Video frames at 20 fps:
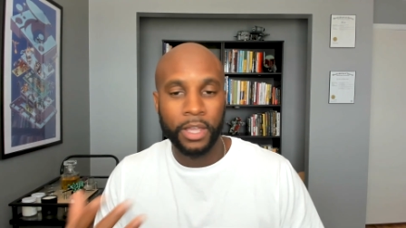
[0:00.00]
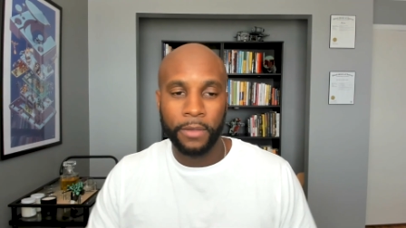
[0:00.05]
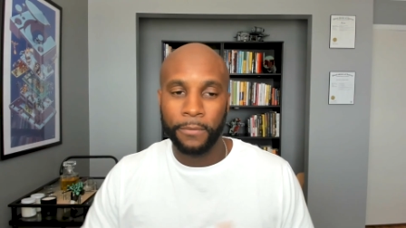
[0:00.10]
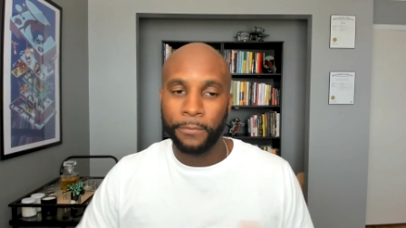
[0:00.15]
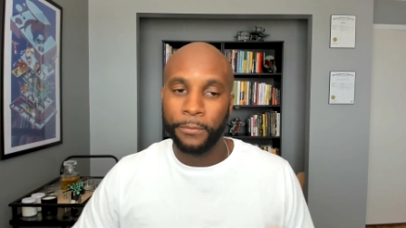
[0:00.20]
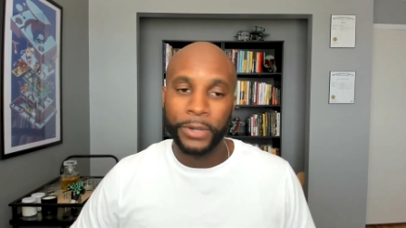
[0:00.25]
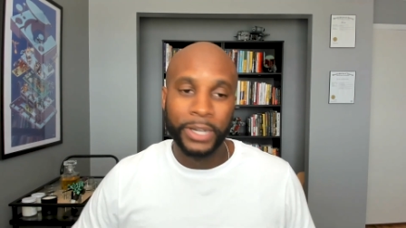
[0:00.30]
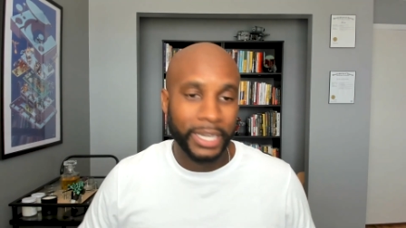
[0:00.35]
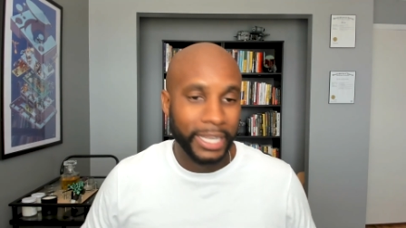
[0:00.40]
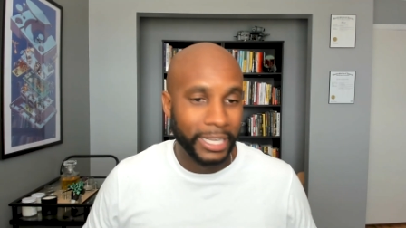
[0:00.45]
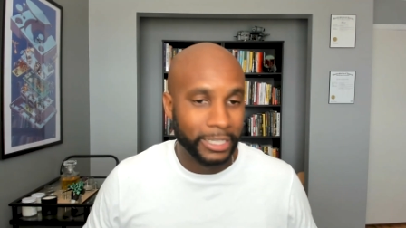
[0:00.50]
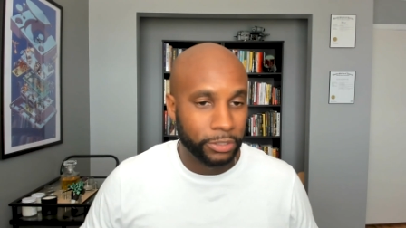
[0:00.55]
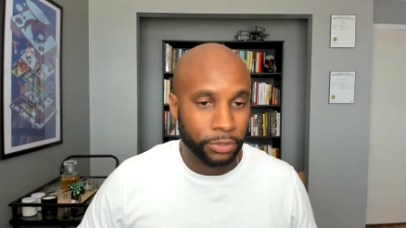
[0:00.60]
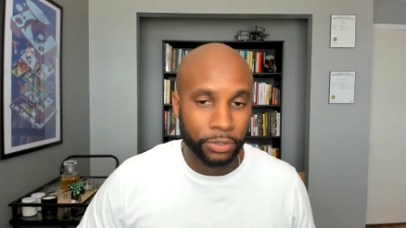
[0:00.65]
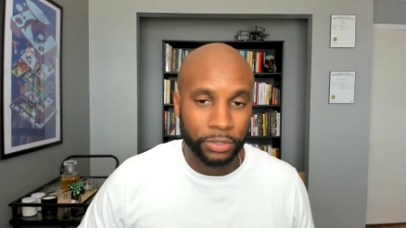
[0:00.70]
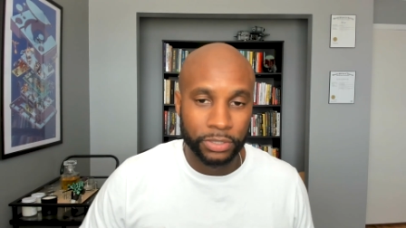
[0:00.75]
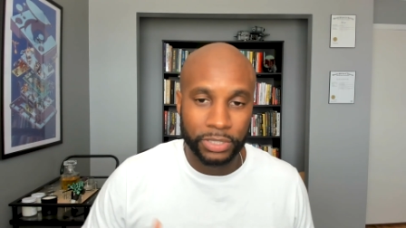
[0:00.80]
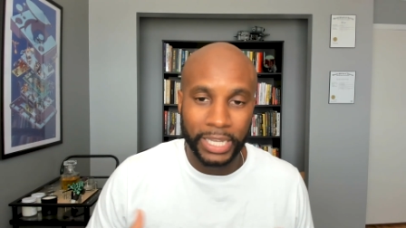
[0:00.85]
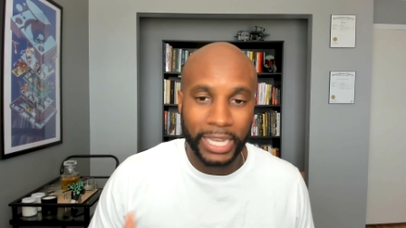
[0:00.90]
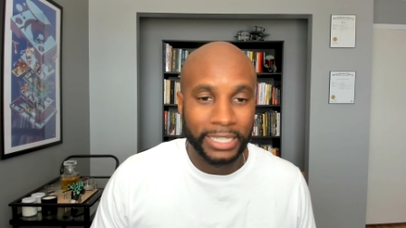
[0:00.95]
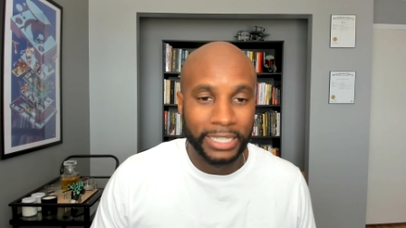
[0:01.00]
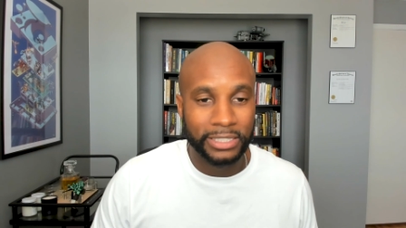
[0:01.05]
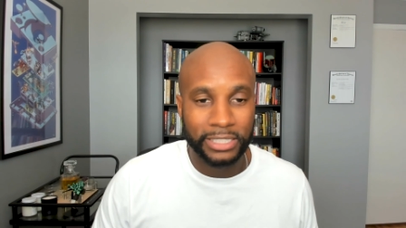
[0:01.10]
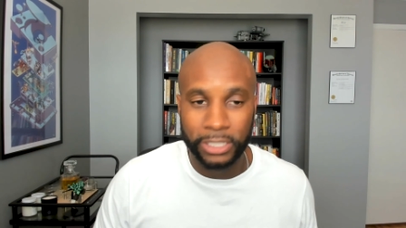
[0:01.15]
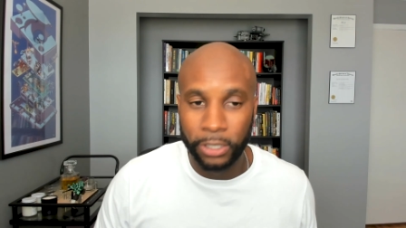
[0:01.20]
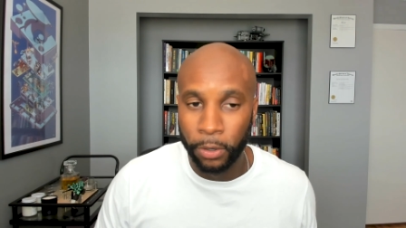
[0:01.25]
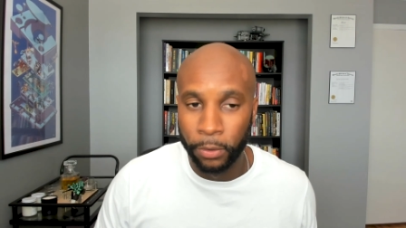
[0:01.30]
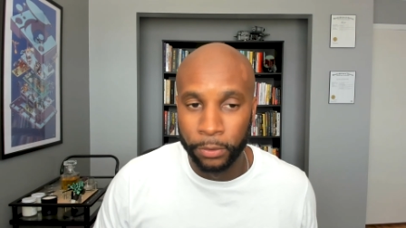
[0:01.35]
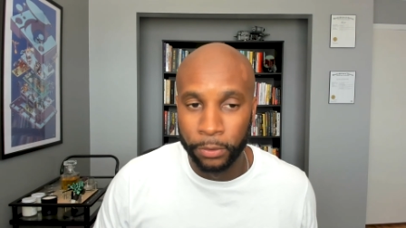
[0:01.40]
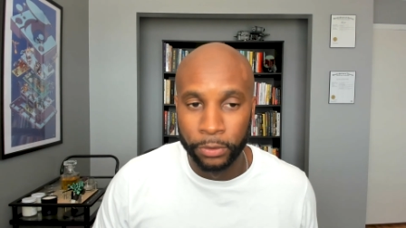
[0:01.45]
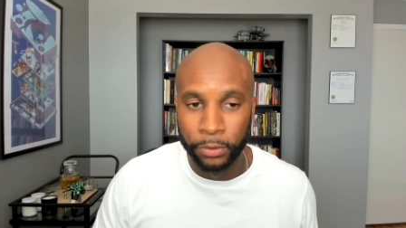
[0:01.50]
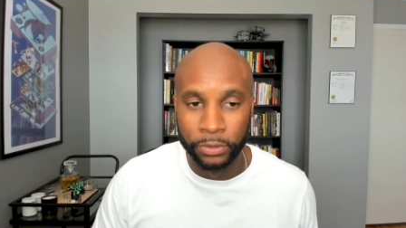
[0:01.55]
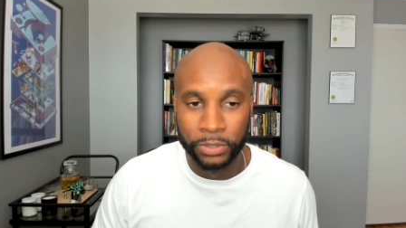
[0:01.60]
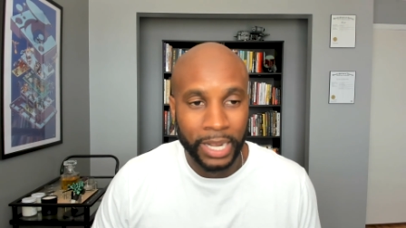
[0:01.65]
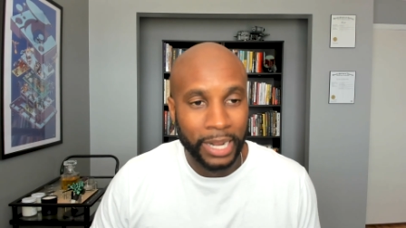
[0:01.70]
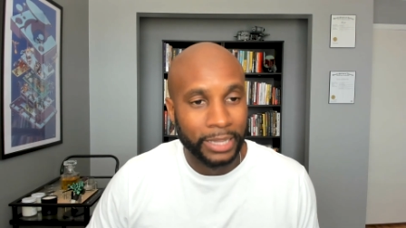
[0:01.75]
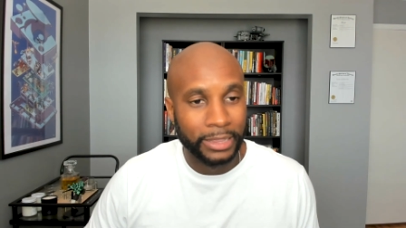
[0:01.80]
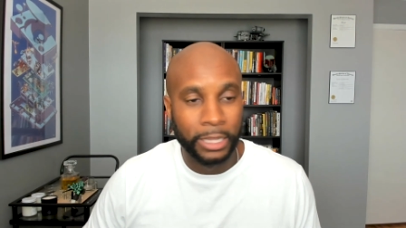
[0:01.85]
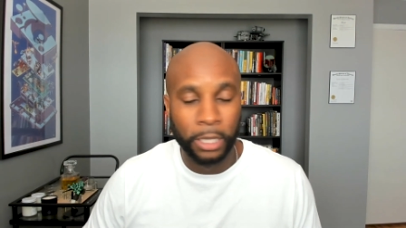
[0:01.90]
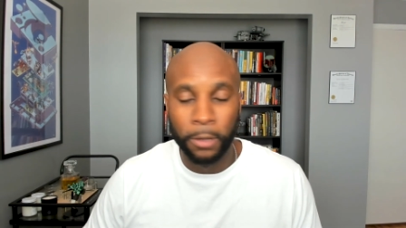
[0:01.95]
freelancers, agency owners,
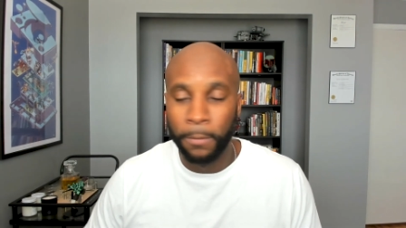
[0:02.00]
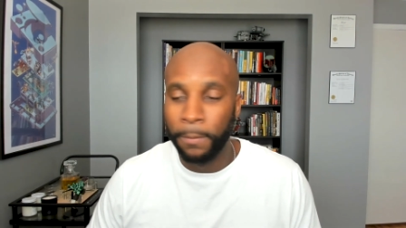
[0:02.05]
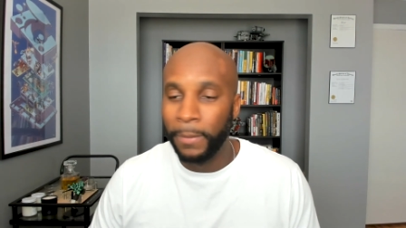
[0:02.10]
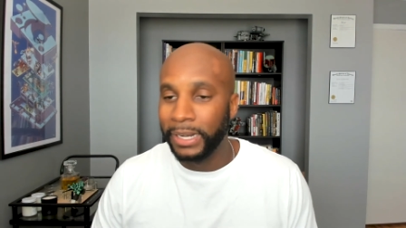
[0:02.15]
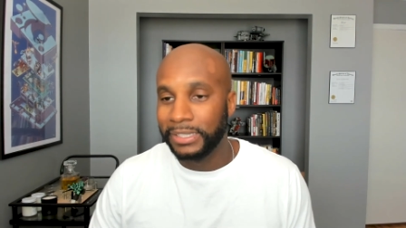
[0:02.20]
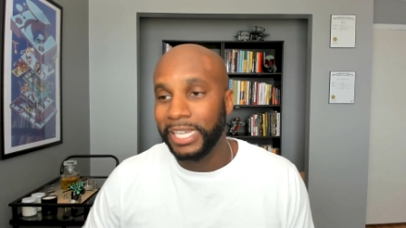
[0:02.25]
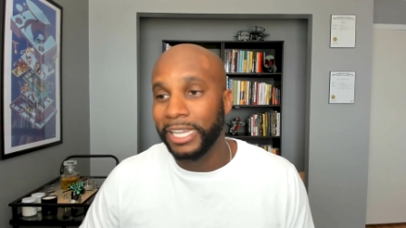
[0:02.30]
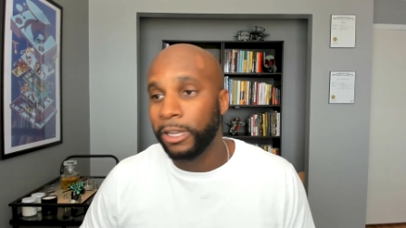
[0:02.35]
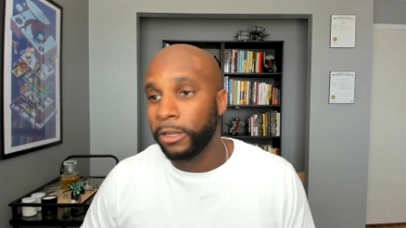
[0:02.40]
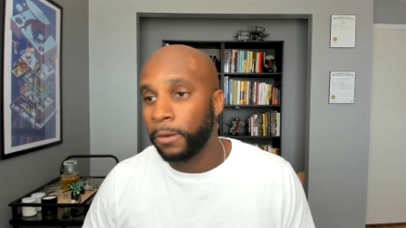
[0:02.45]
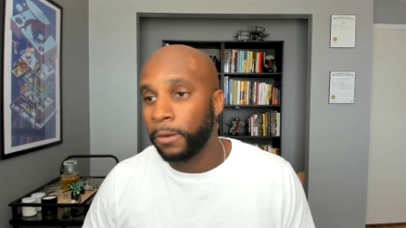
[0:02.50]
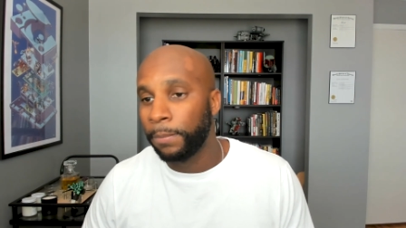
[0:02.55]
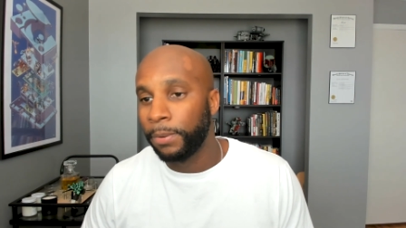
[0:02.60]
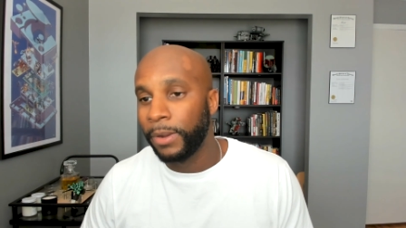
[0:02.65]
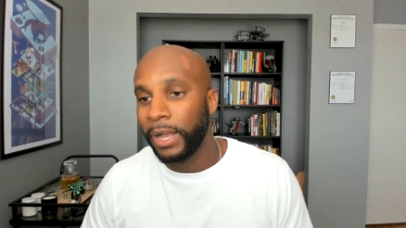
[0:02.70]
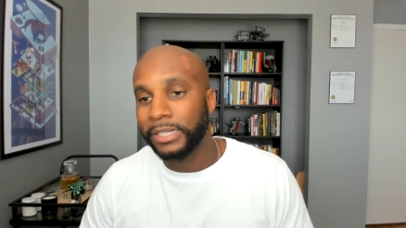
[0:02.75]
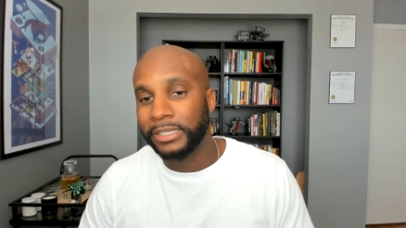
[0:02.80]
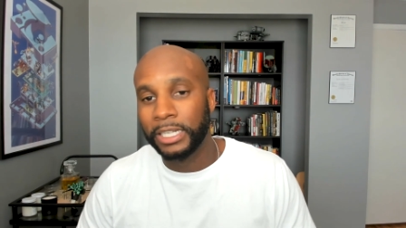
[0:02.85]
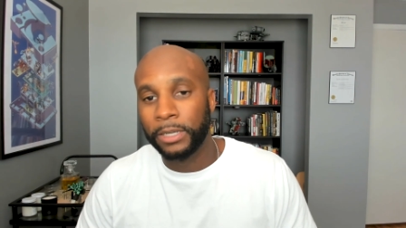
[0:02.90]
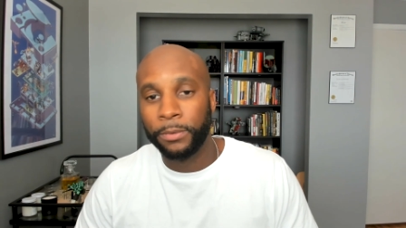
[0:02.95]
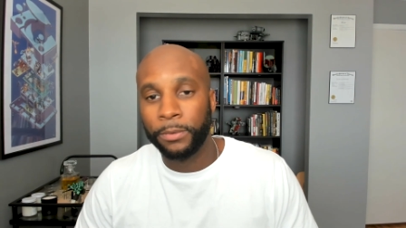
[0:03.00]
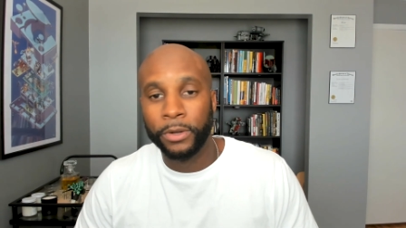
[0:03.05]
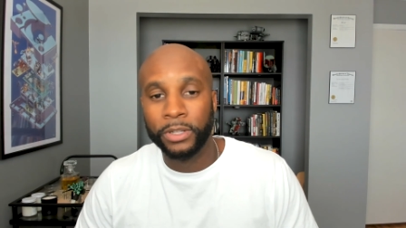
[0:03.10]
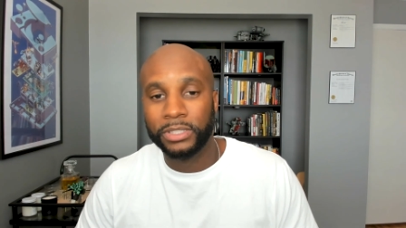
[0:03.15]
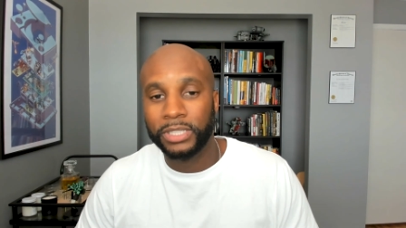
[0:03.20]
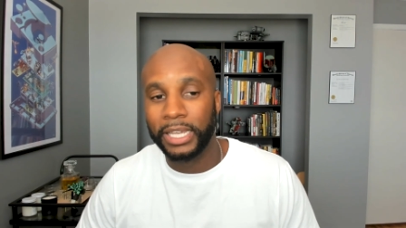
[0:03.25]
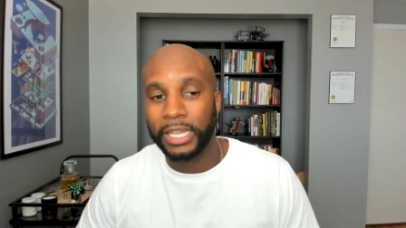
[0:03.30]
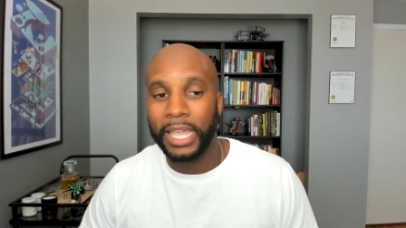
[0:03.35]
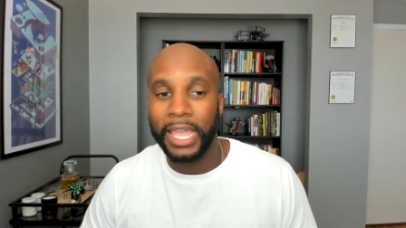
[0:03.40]
they might take on a project where it's like,